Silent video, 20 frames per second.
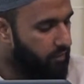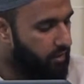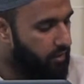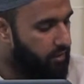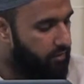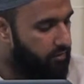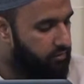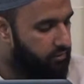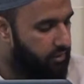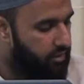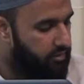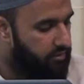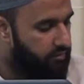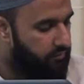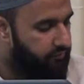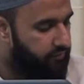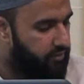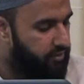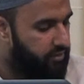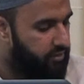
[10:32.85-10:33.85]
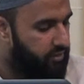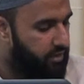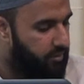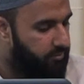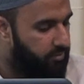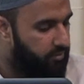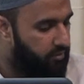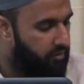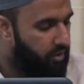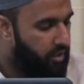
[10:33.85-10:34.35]
so that's the first
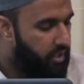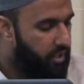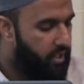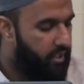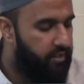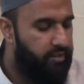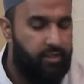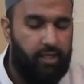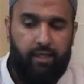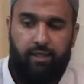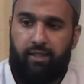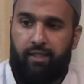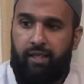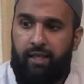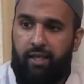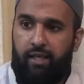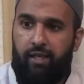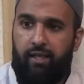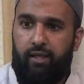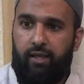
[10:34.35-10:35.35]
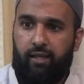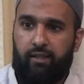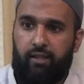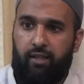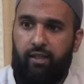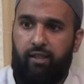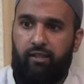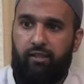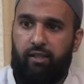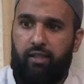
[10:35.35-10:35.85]
example, and that he at
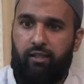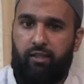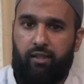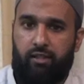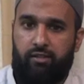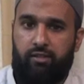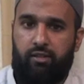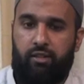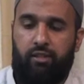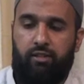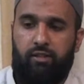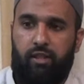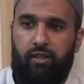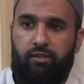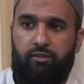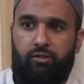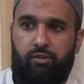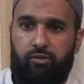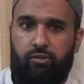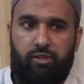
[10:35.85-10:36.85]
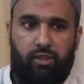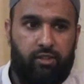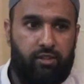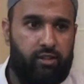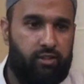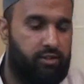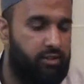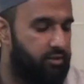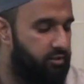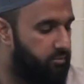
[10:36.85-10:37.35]
the end, that kasra, that shows that
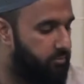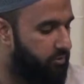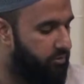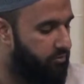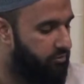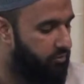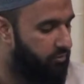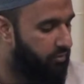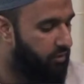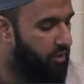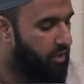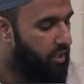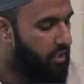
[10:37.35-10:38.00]
this is majroor.